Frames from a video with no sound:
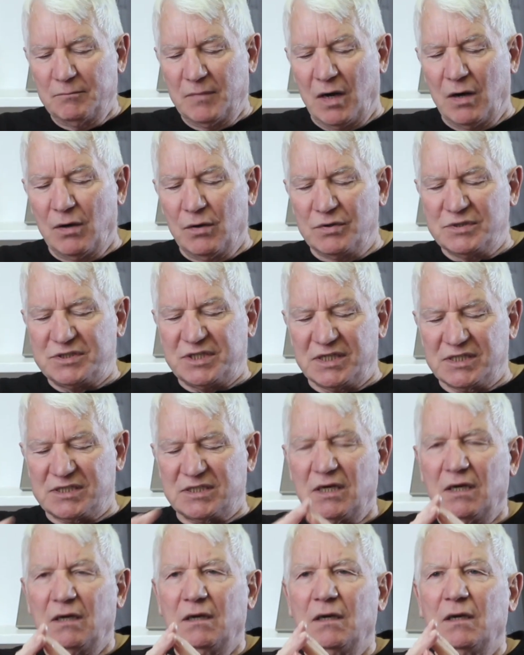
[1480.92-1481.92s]

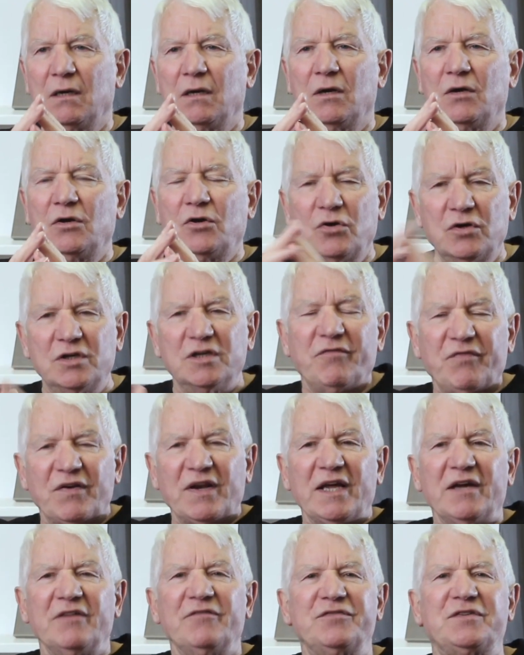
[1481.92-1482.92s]
Moses could have
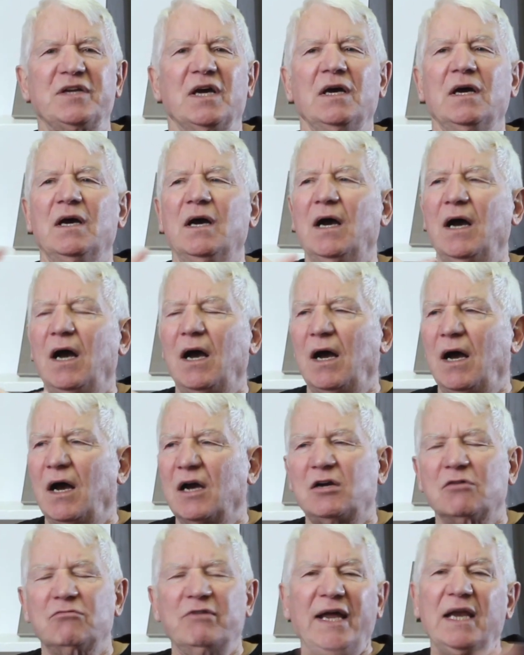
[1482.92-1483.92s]
lived a
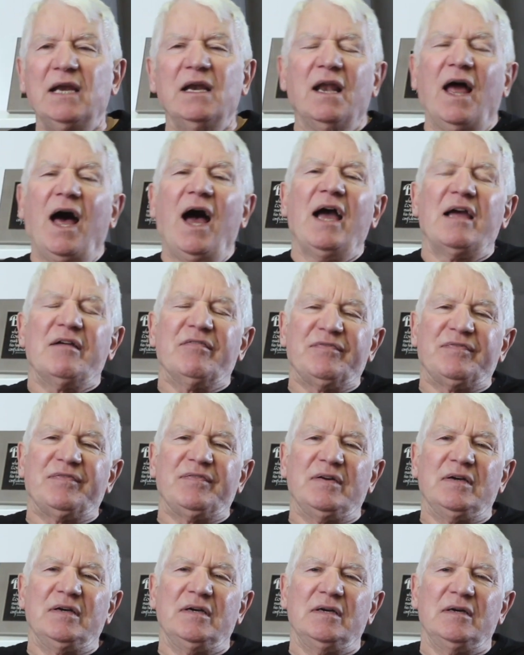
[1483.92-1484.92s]
great life,
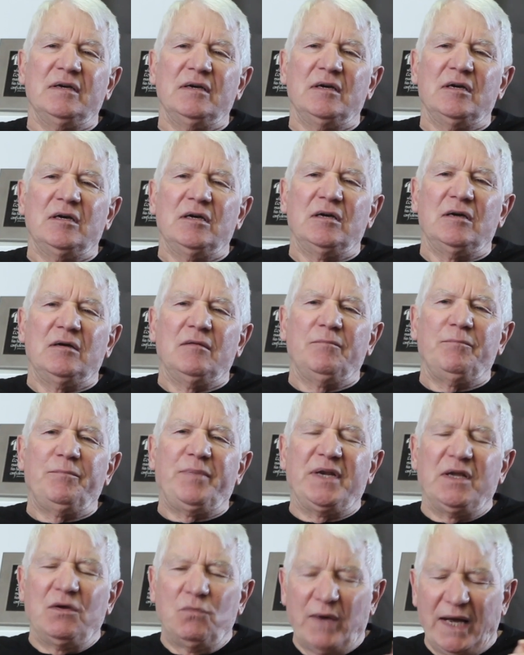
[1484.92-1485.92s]

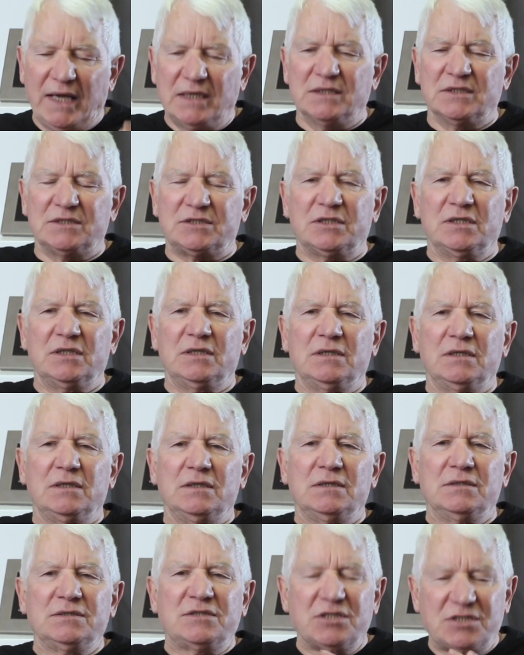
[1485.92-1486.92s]
but he went
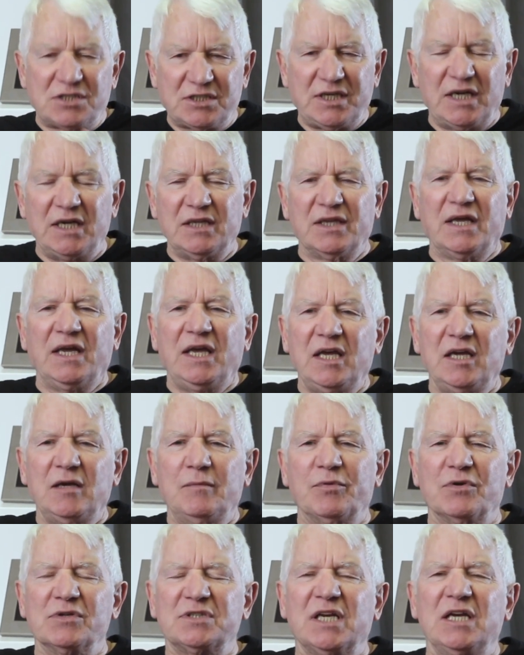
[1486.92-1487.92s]
to see the
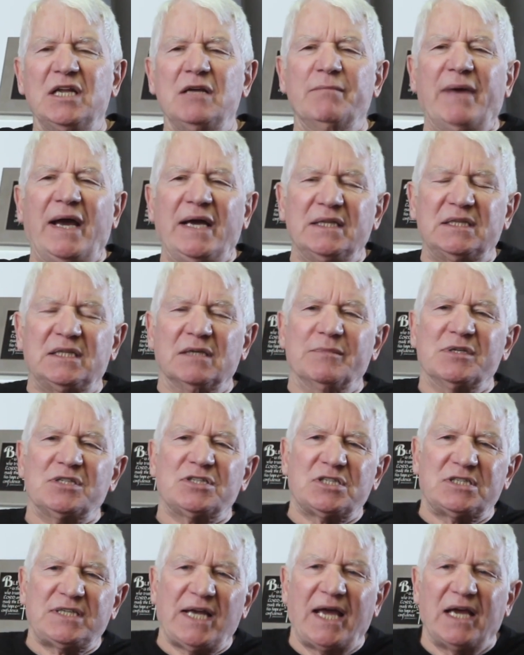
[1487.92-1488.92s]
Hebrews and he made the
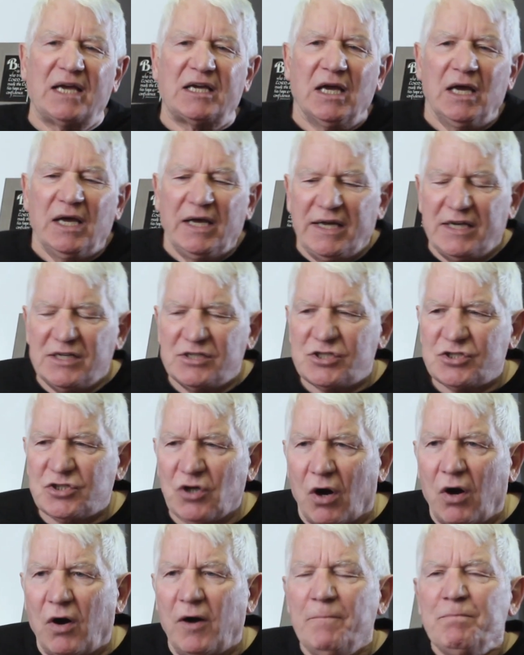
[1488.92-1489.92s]
mistake. He
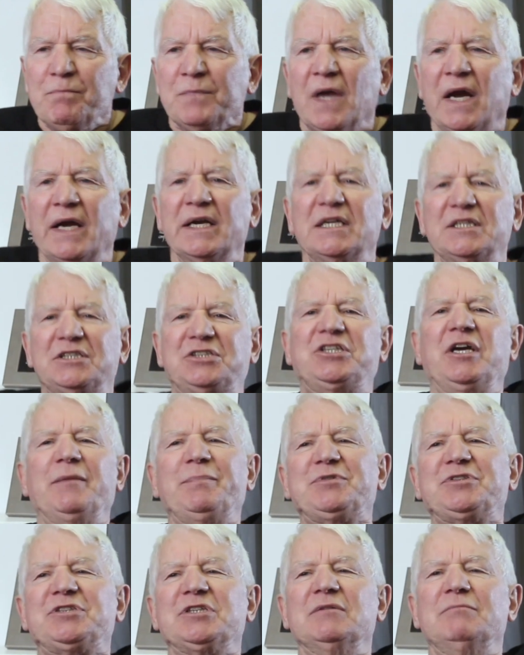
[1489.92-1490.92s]
saw an
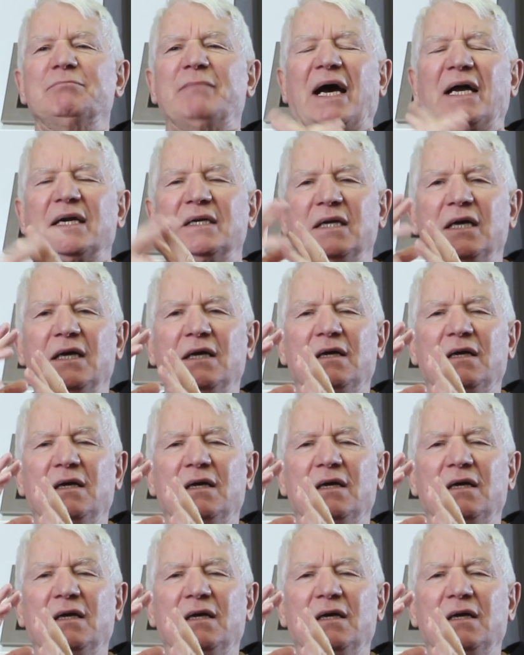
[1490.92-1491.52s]
Egyptian man